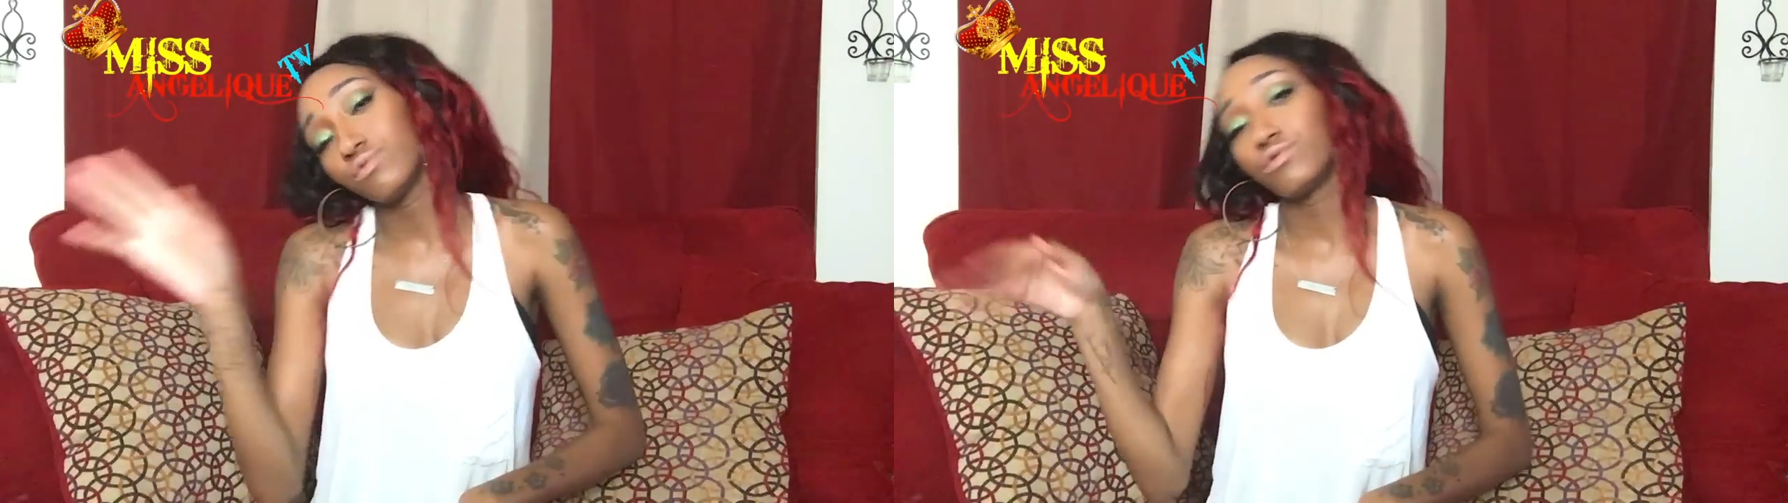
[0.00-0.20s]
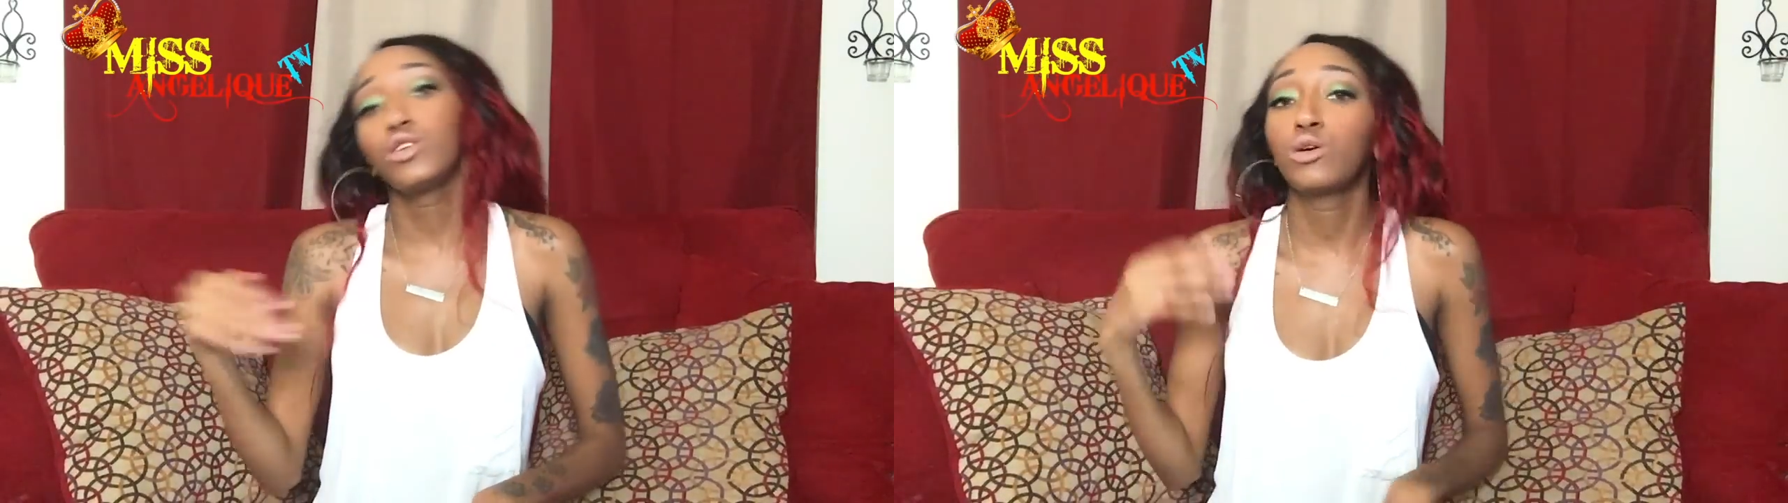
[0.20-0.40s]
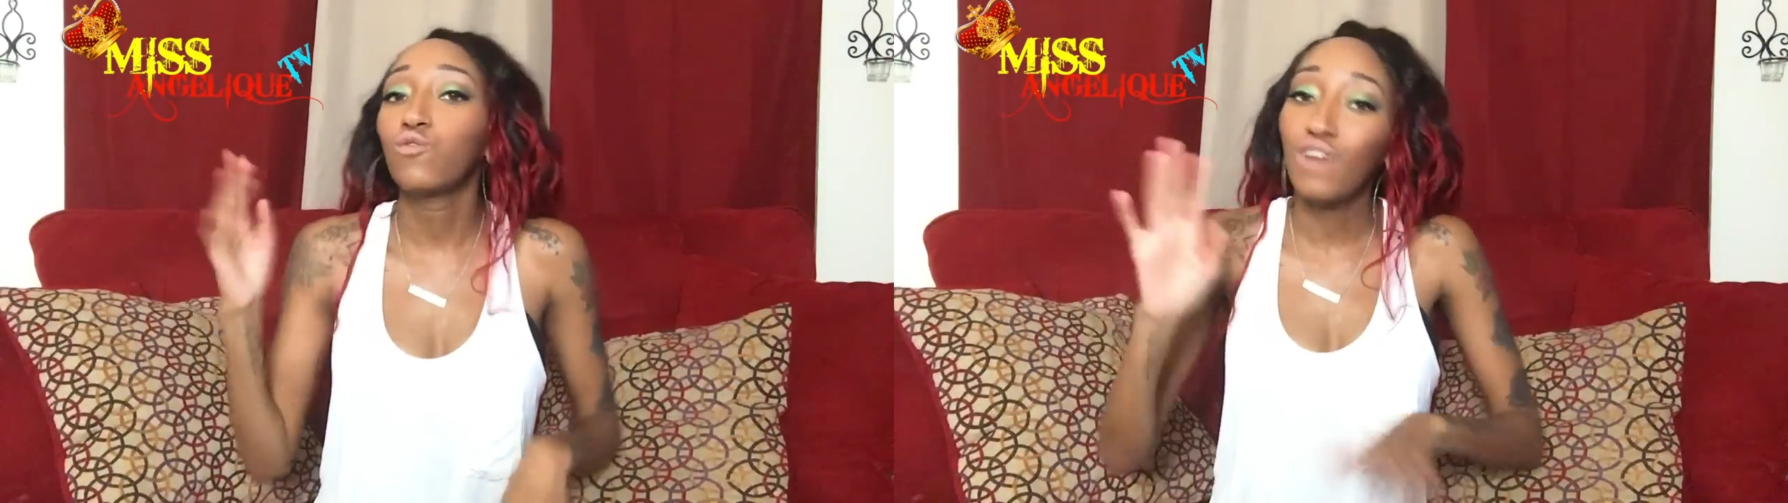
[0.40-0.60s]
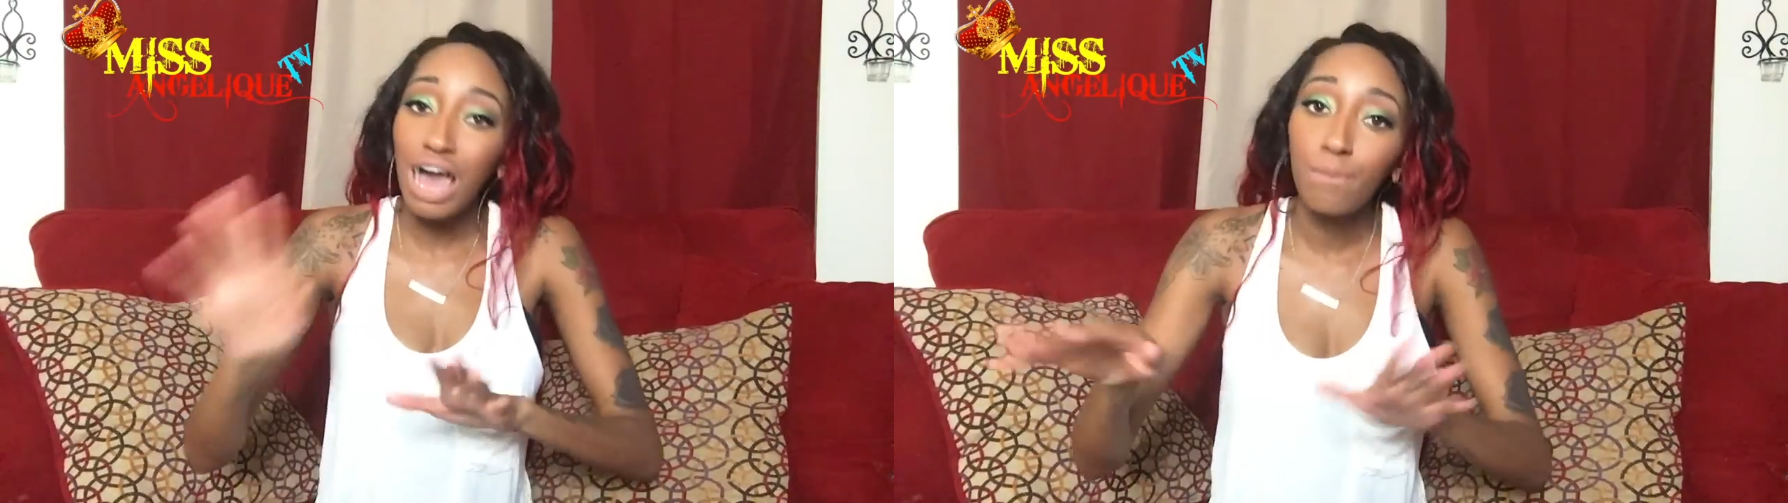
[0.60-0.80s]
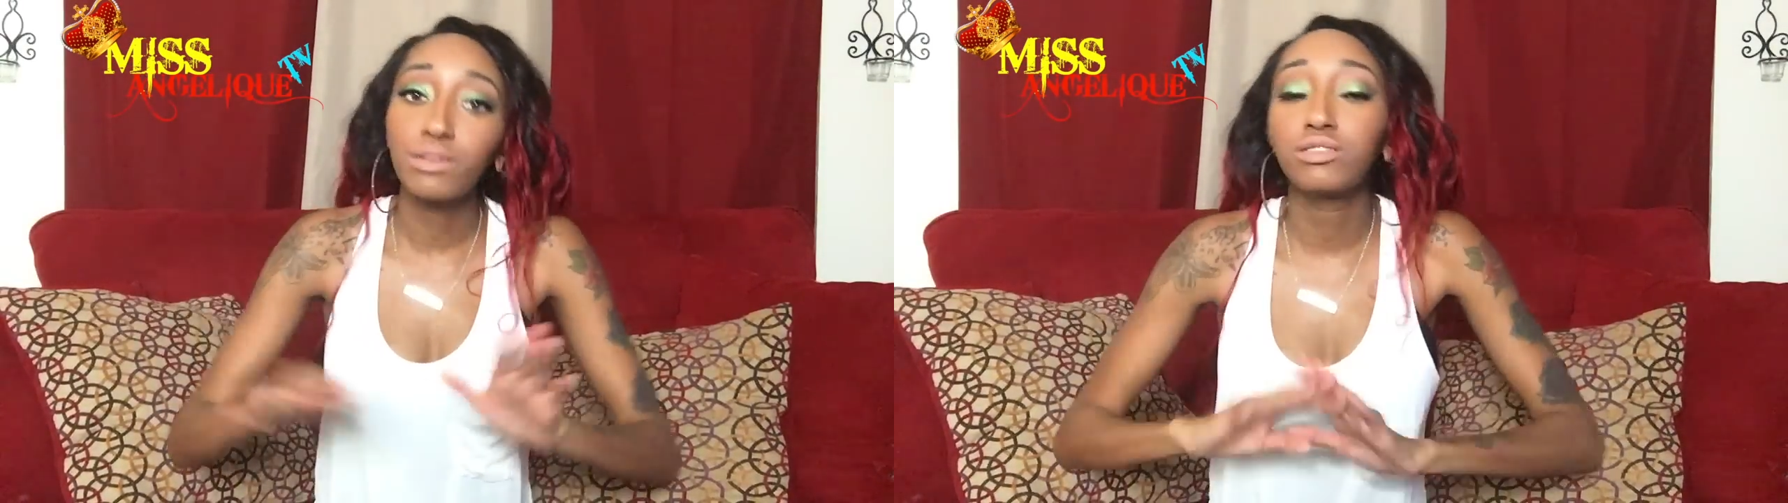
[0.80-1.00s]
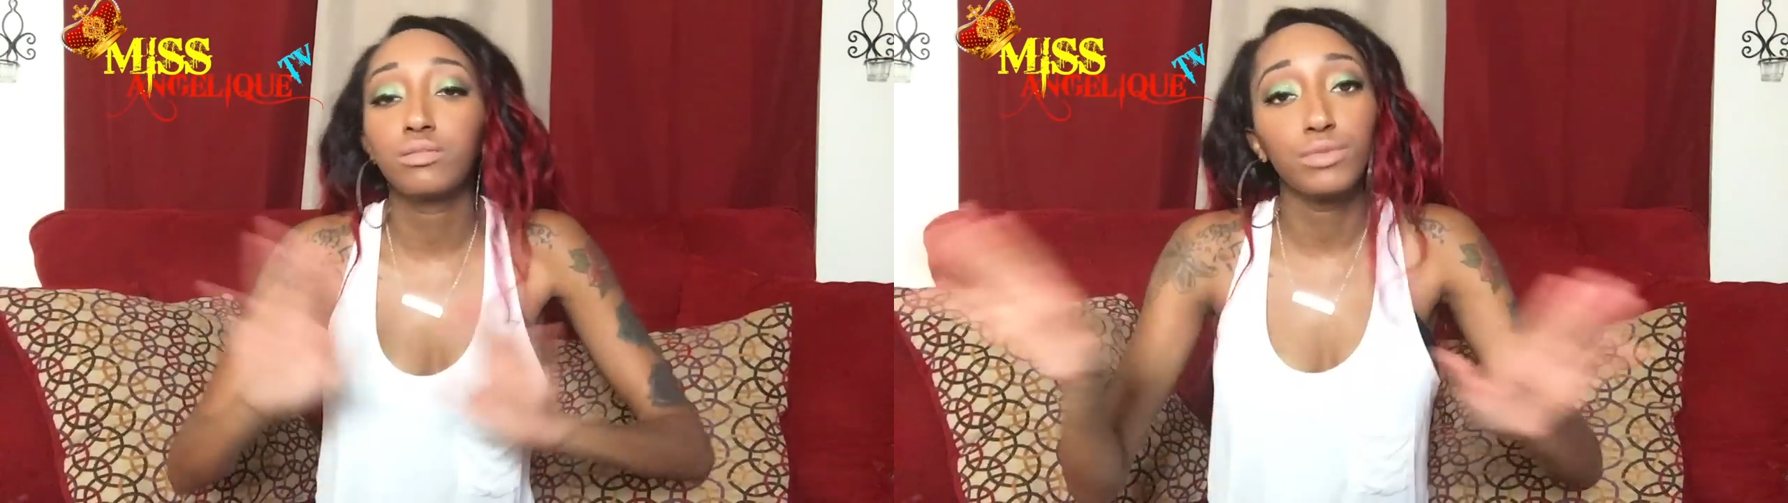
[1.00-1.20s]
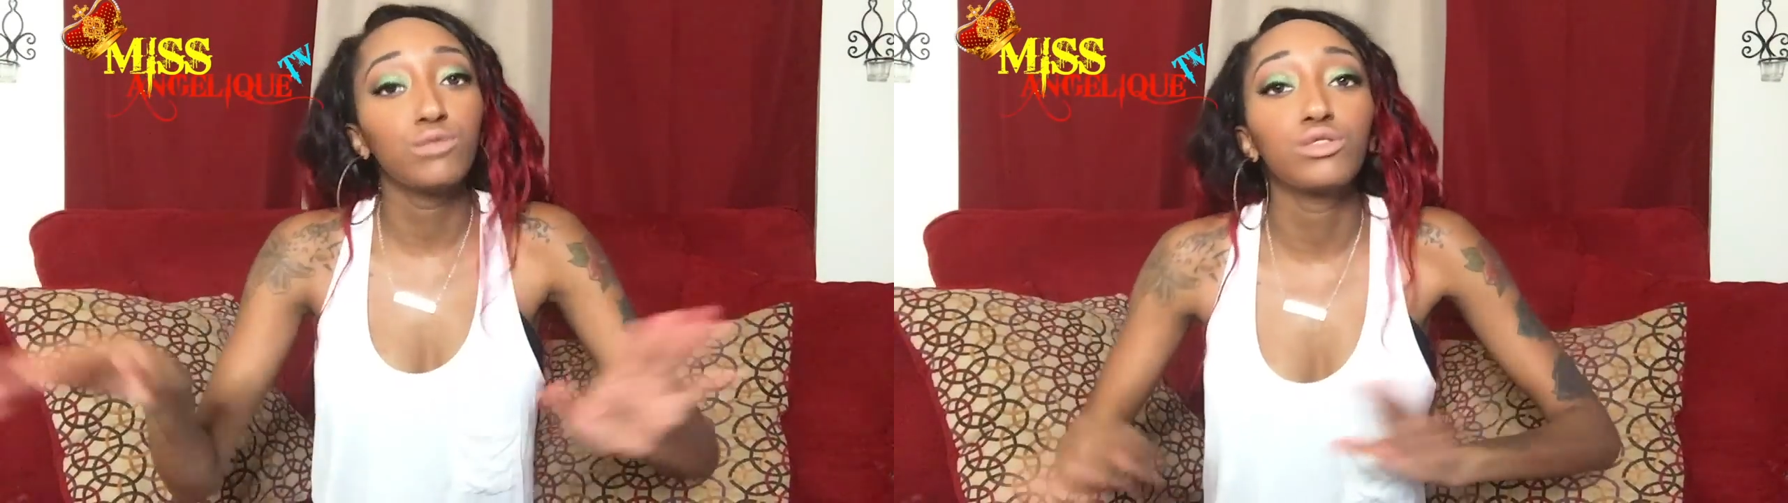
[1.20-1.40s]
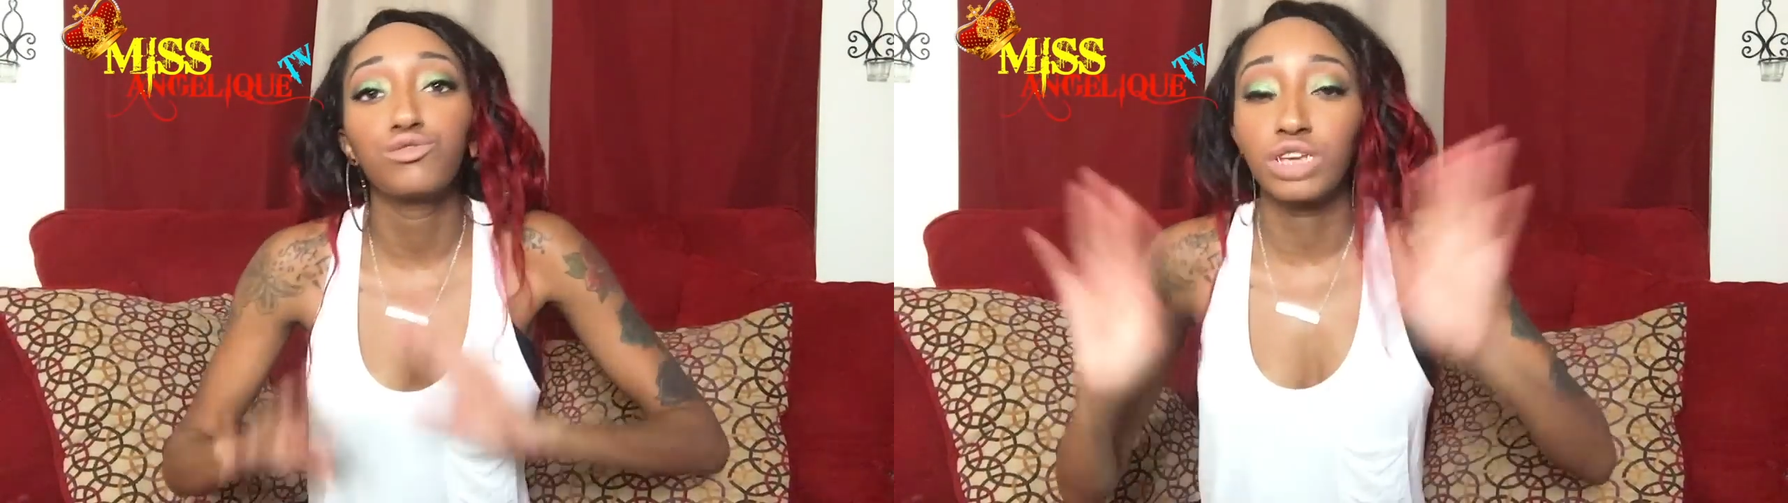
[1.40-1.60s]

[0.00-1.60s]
you know, vibing to the music,